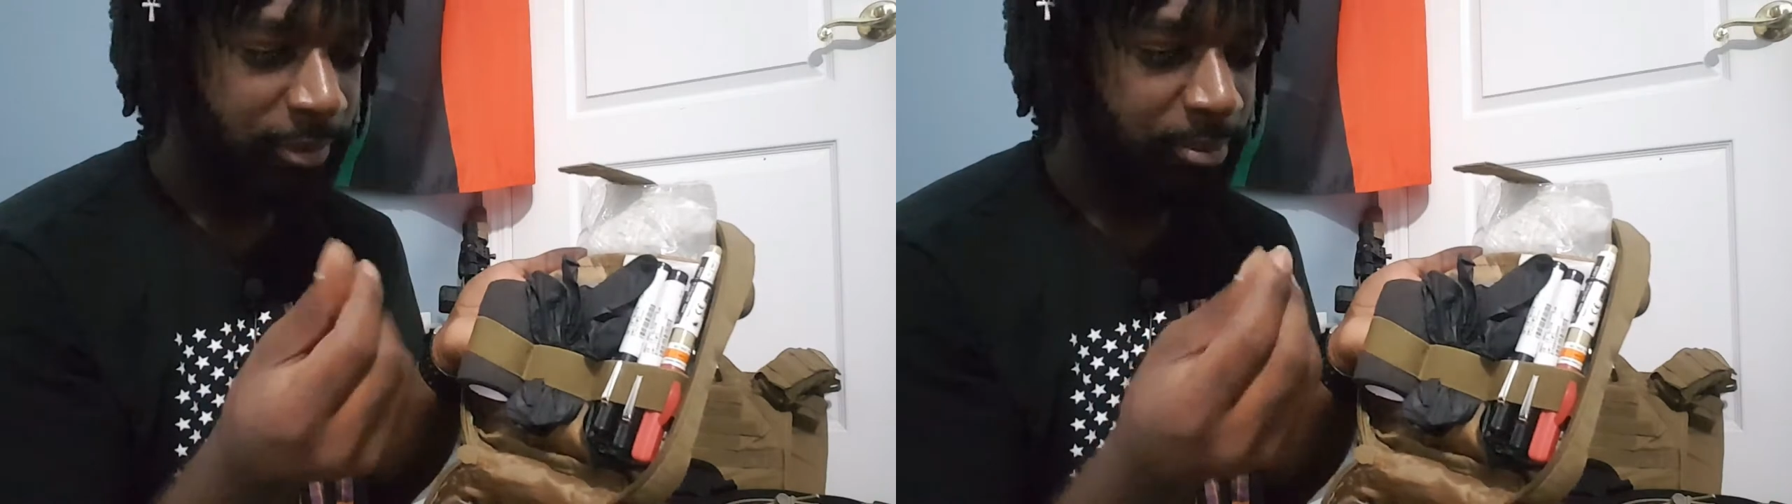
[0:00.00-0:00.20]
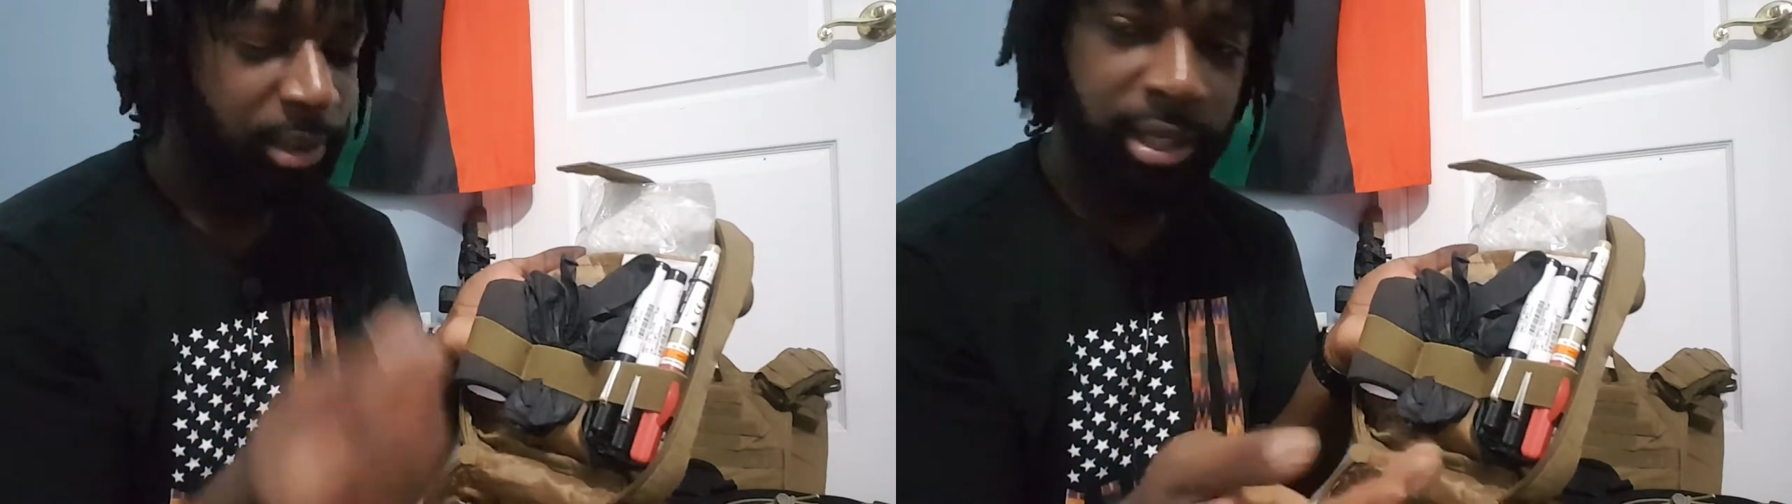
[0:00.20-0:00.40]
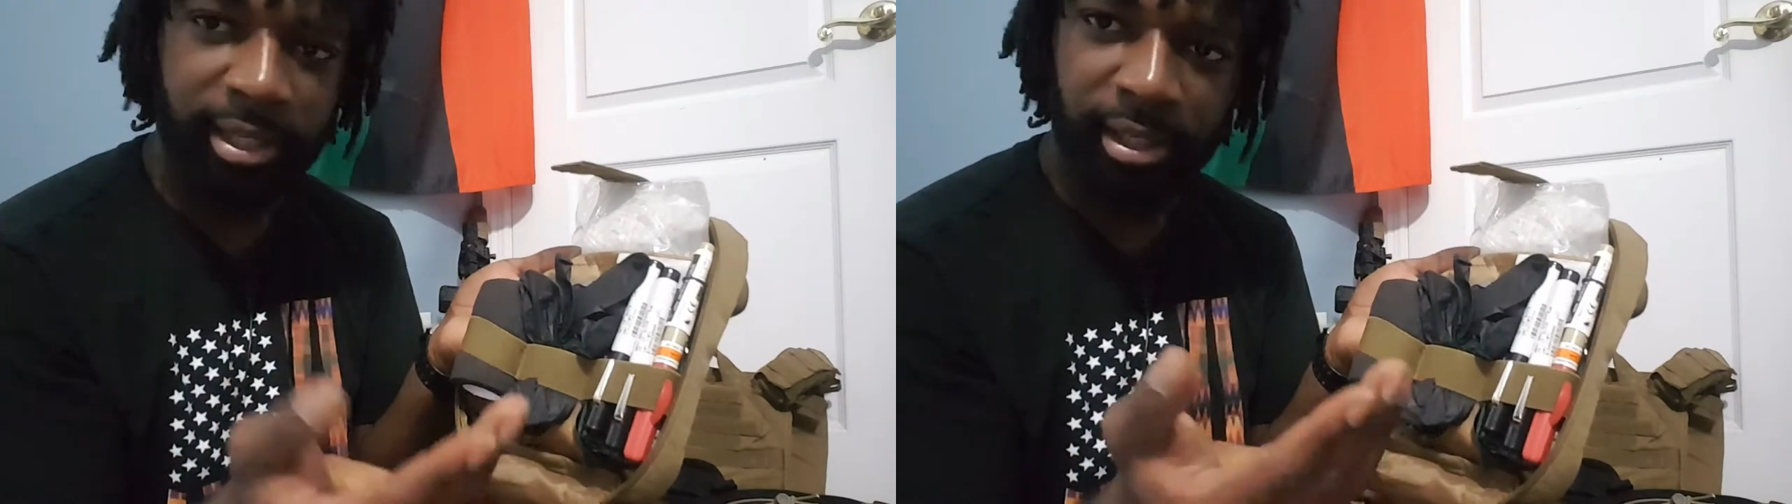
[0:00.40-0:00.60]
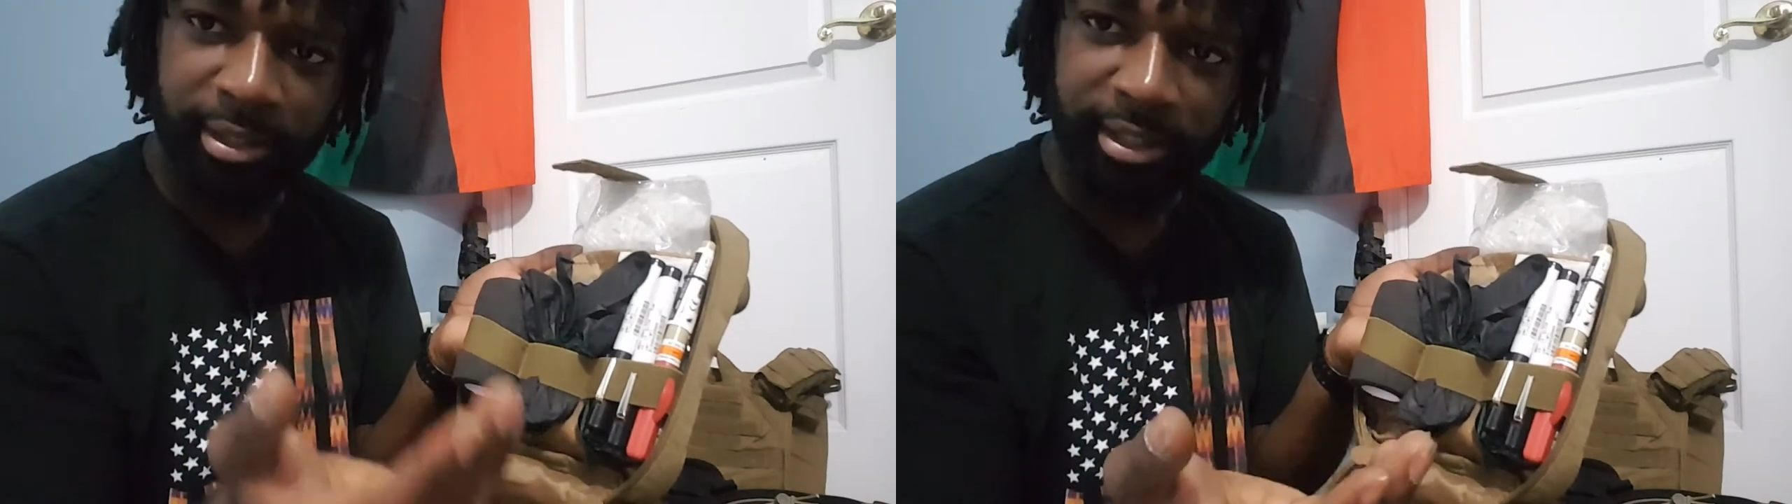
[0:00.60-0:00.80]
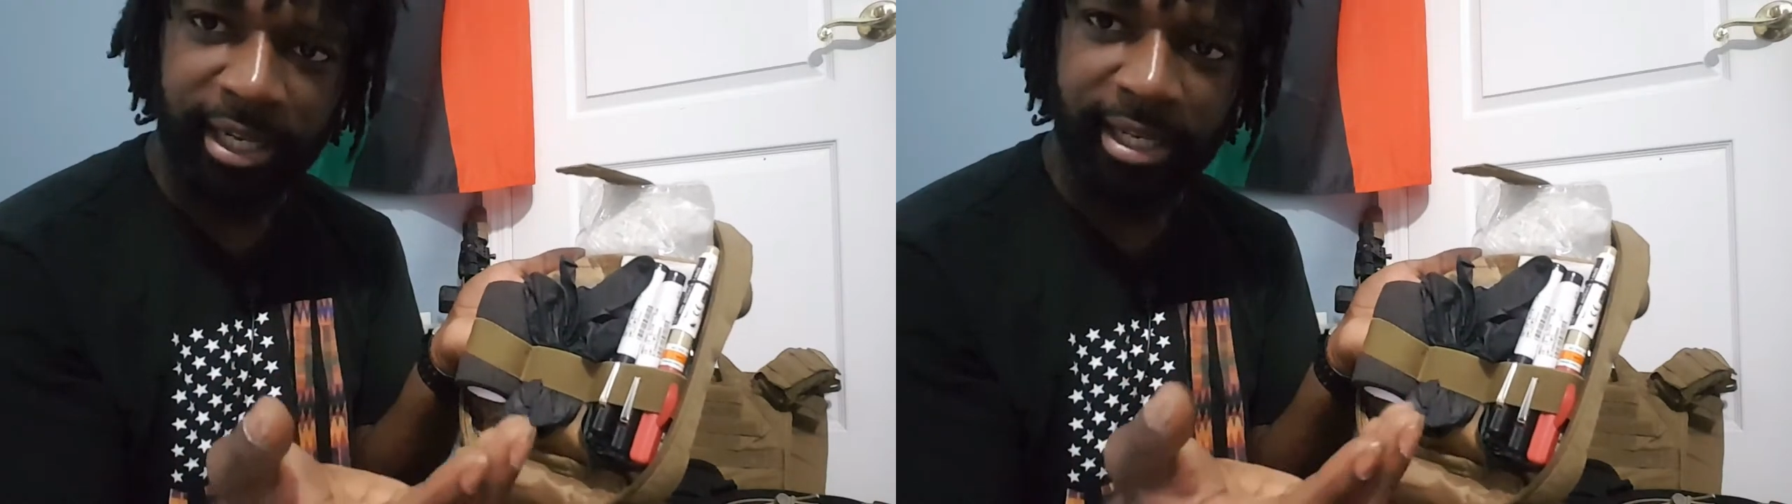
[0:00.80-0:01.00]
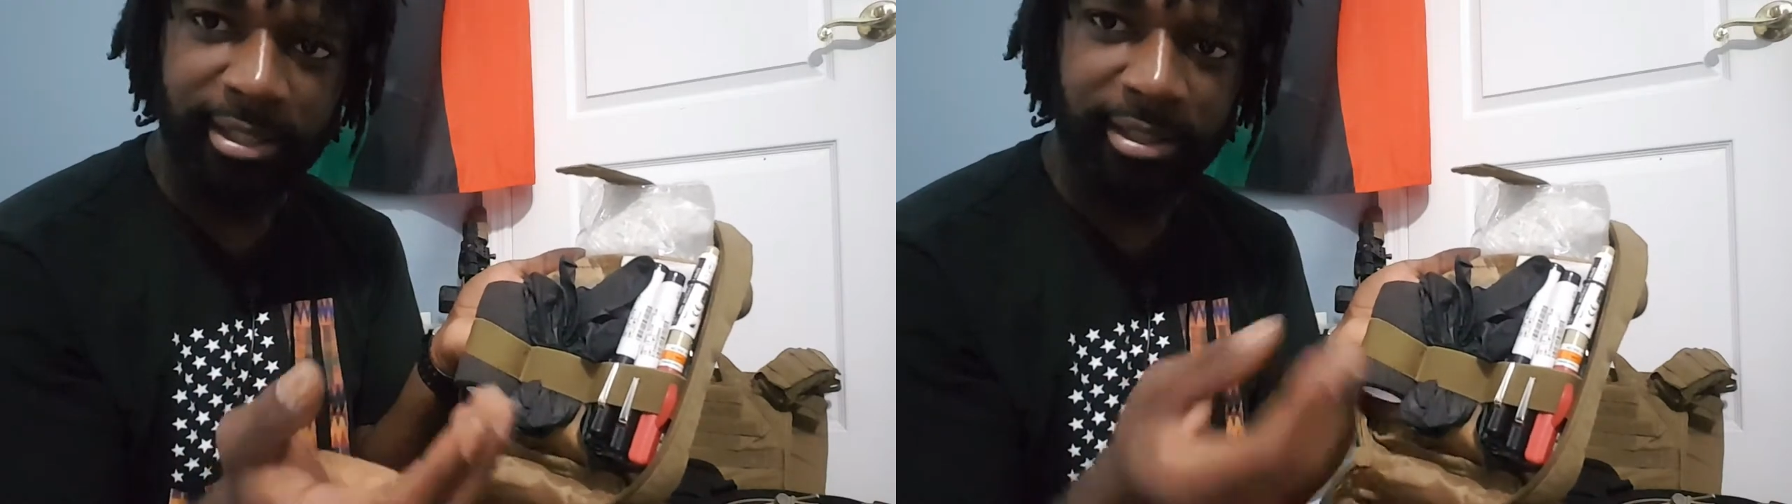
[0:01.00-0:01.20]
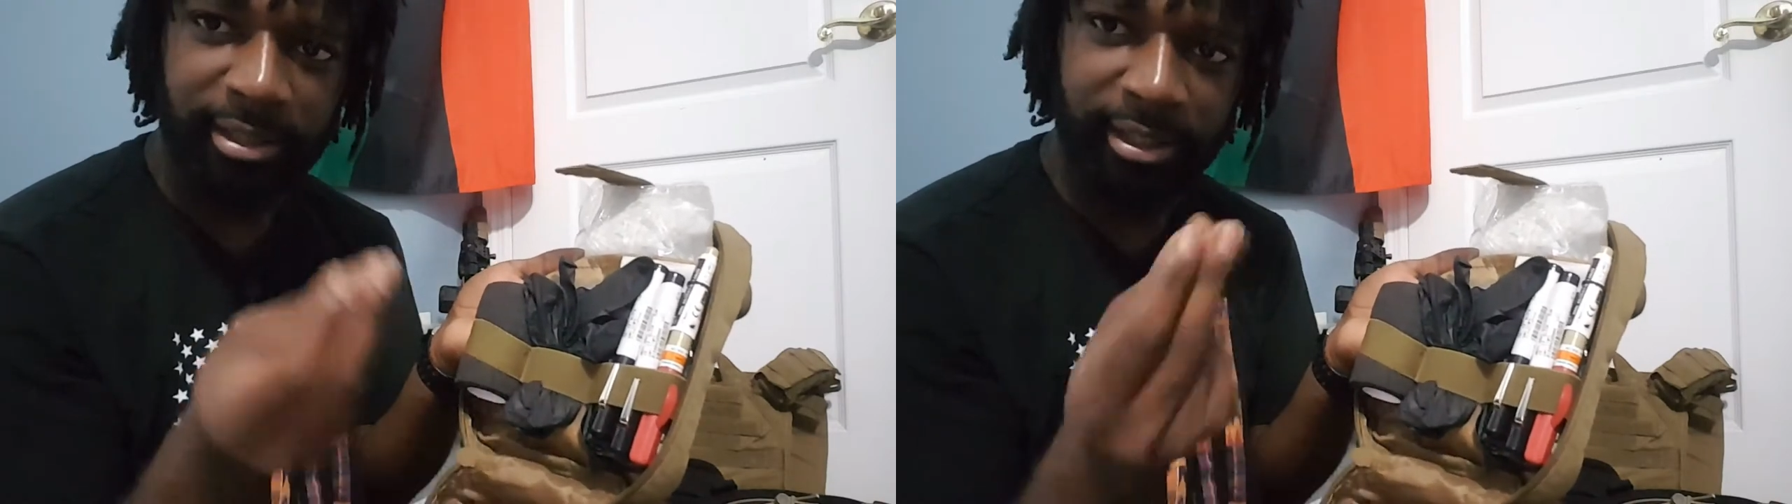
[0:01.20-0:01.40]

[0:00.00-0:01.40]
blood on your hands.